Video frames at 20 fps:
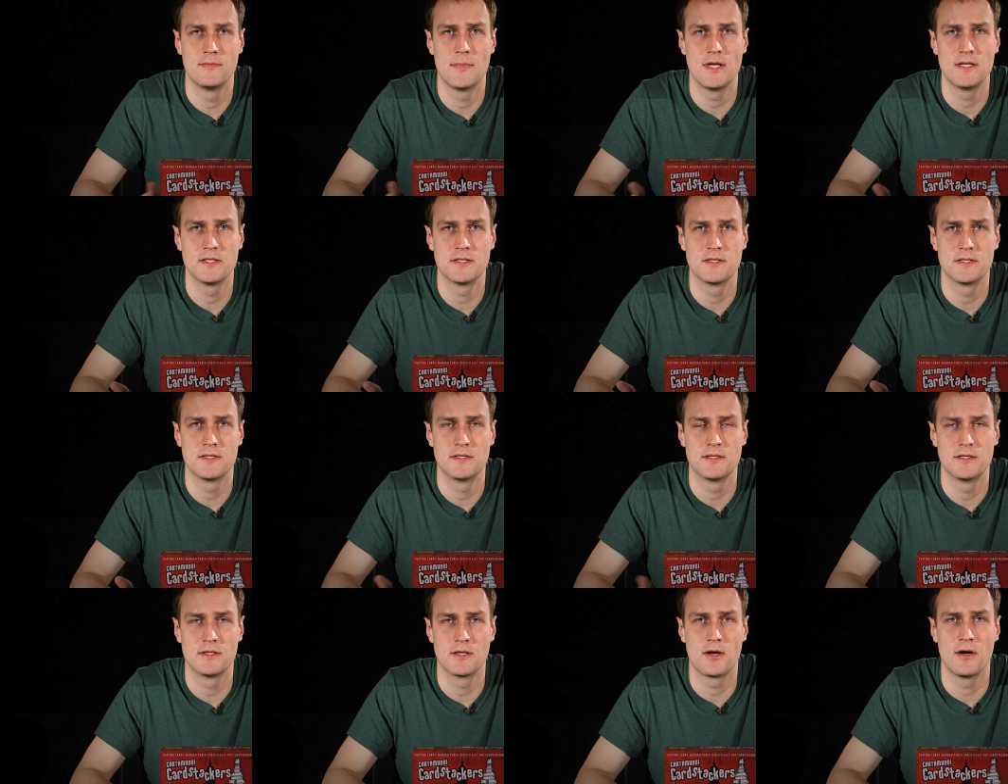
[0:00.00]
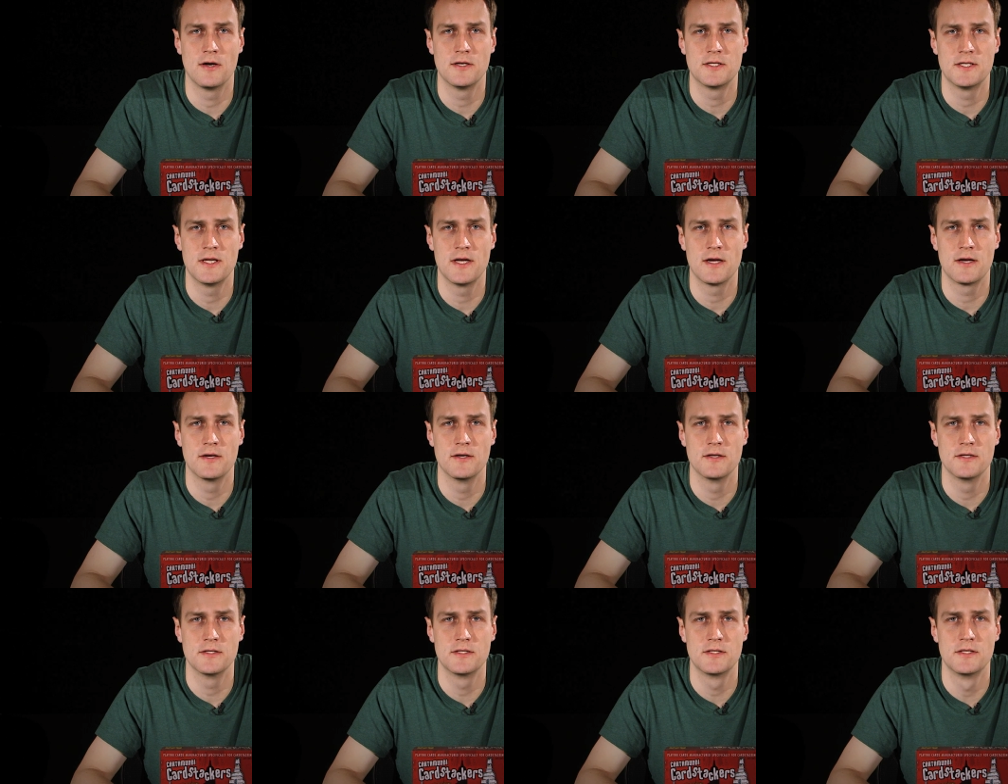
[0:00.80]
that's the
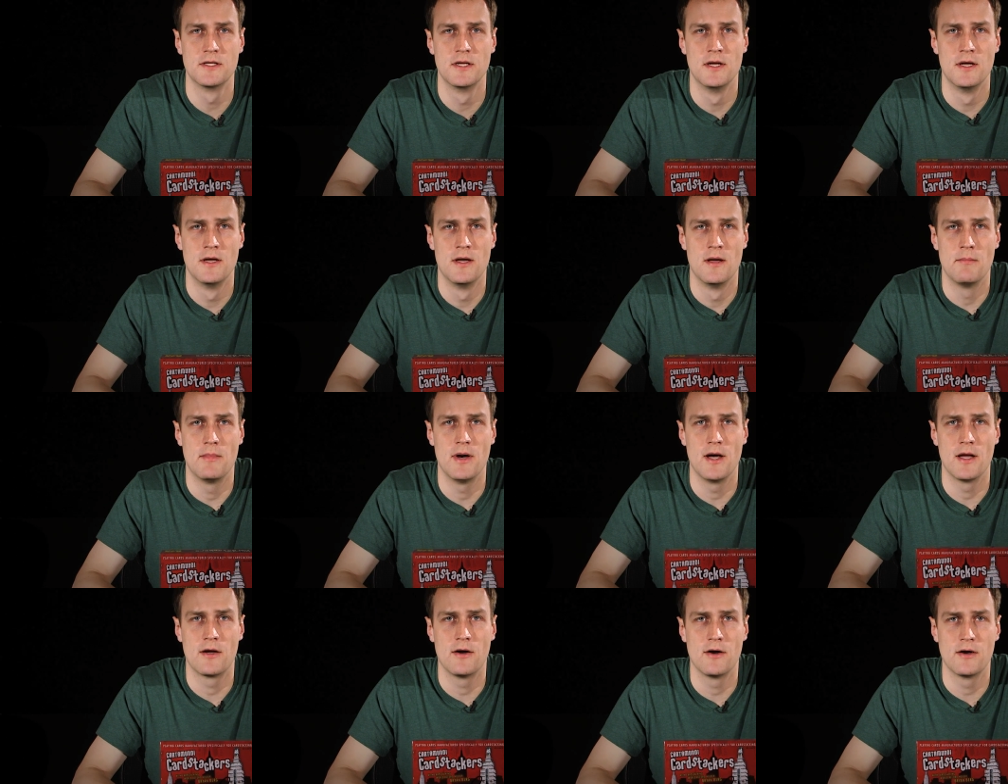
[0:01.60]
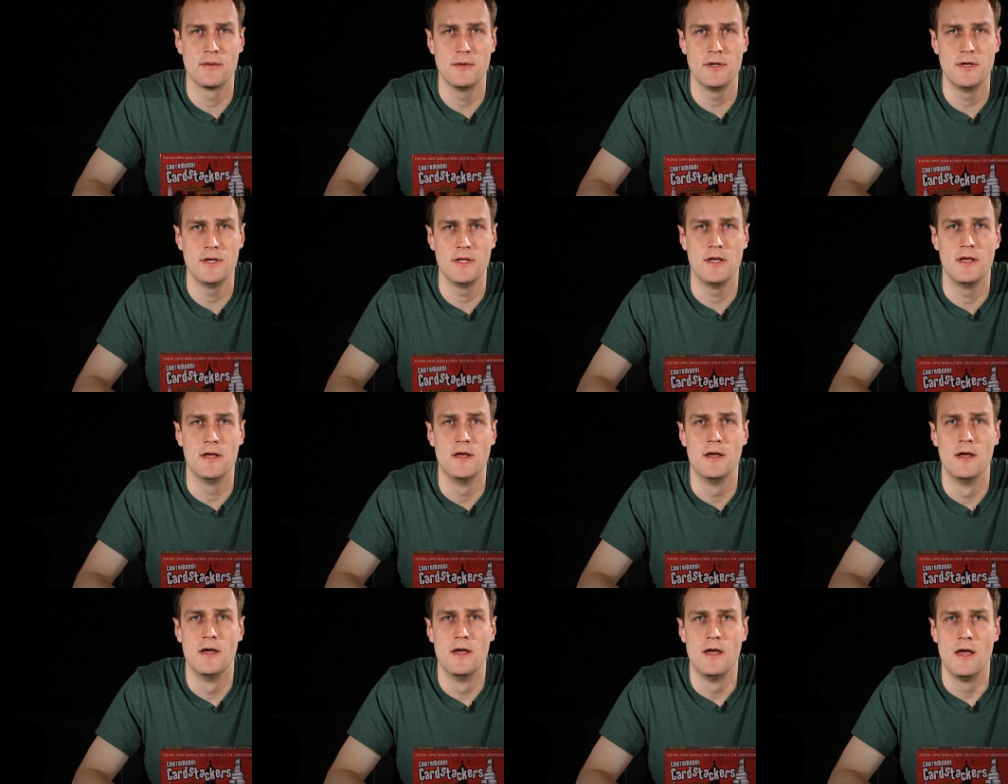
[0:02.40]
Cardstackers by Cartamundi,
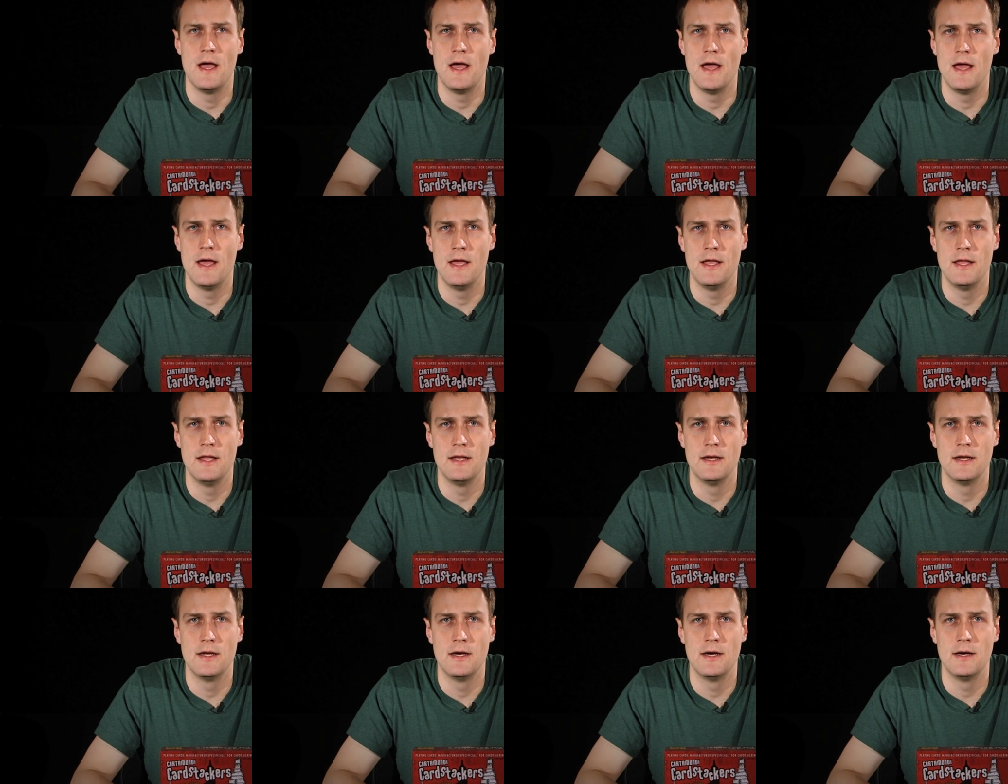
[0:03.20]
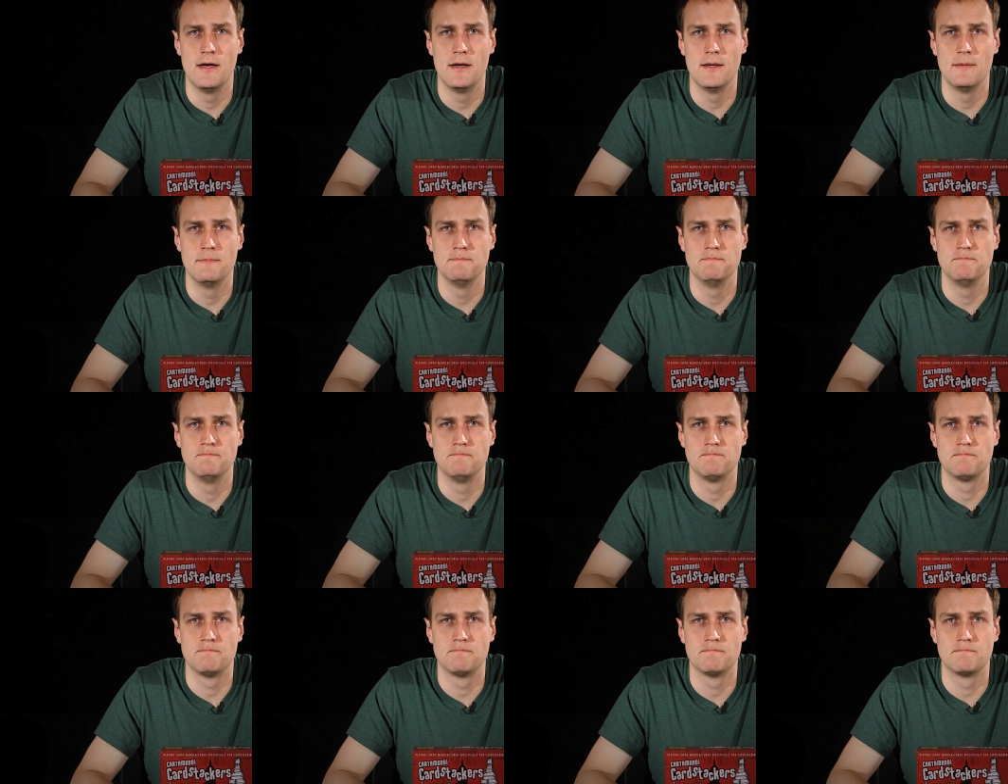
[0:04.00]
and
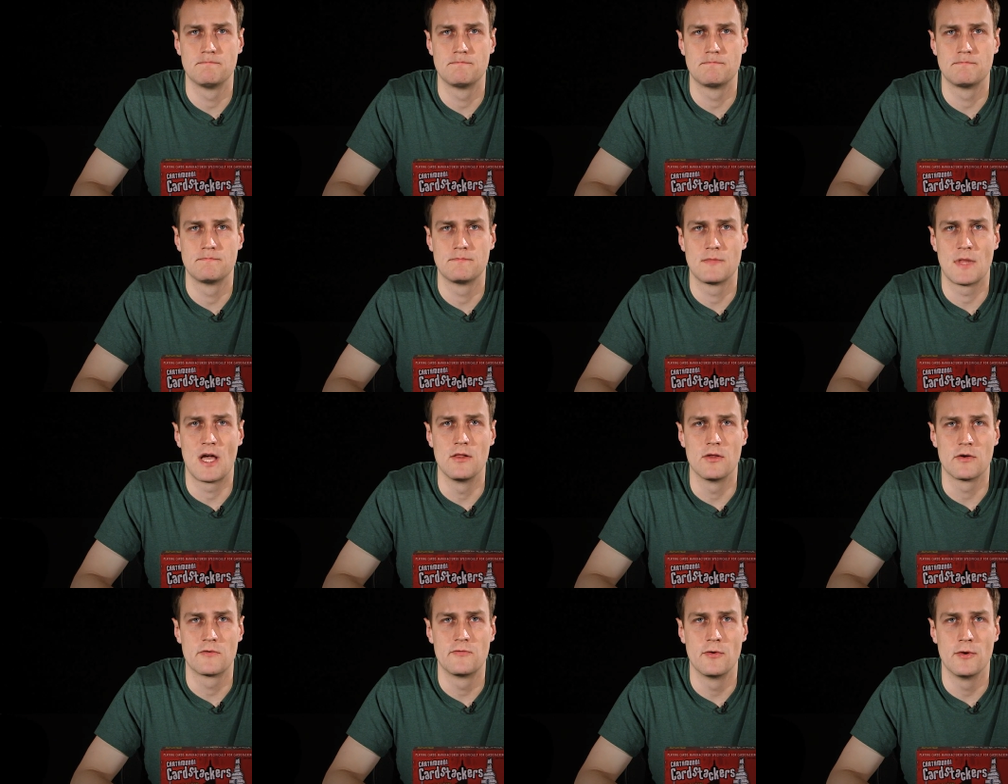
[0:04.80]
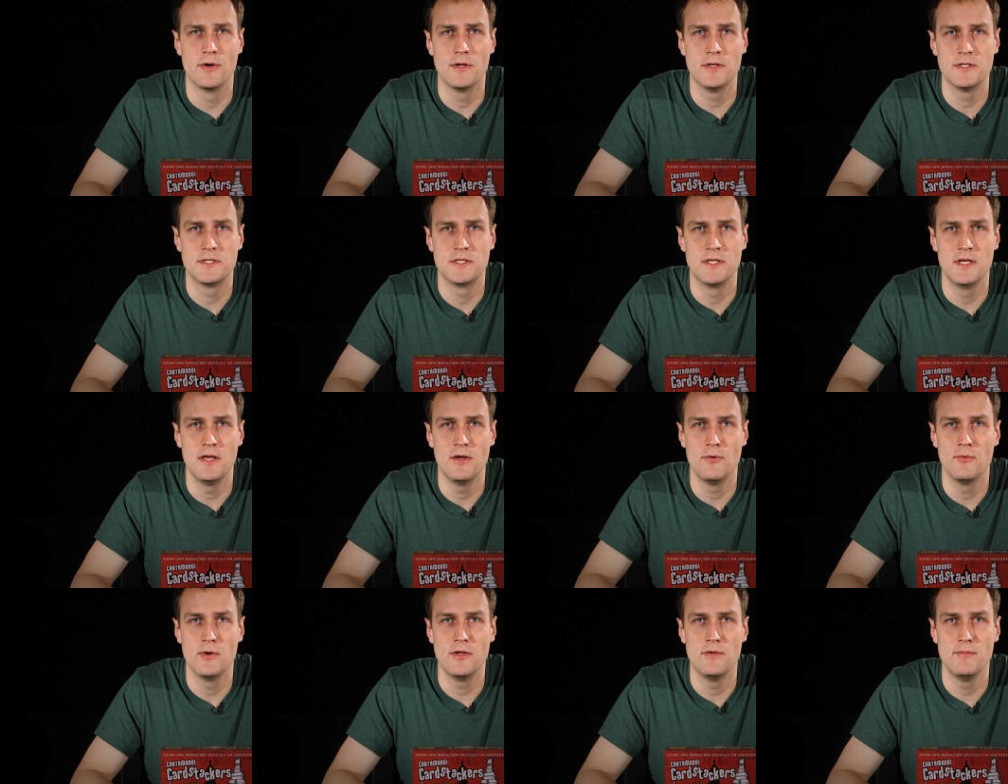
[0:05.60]
I look forward to
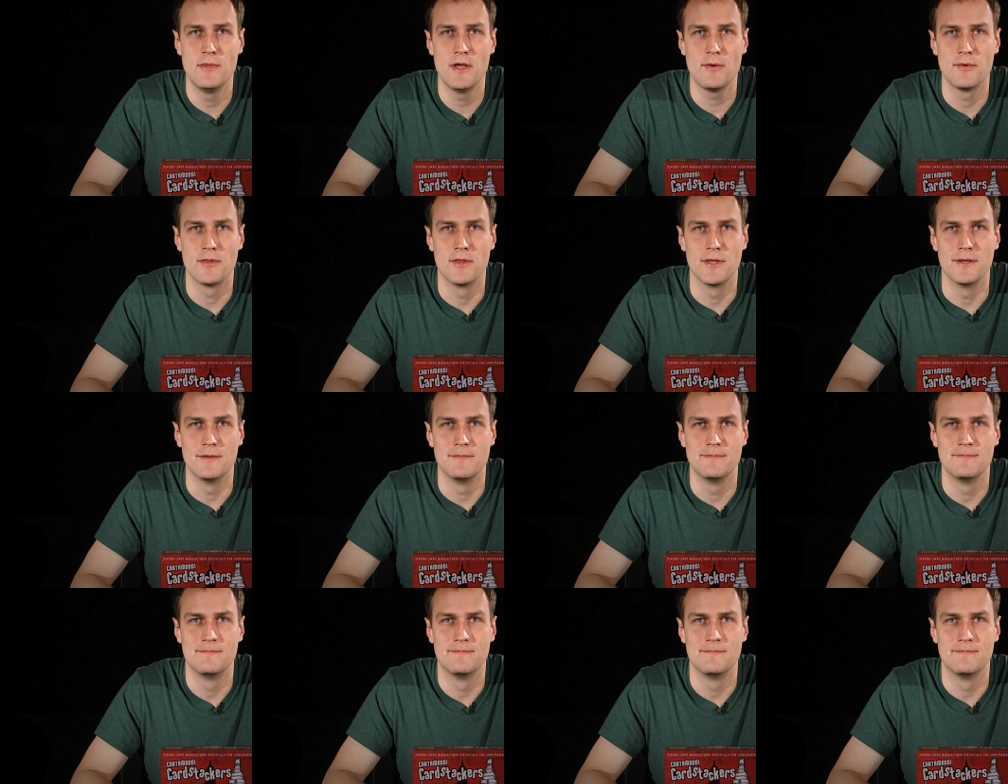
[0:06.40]
seeing what you make with it.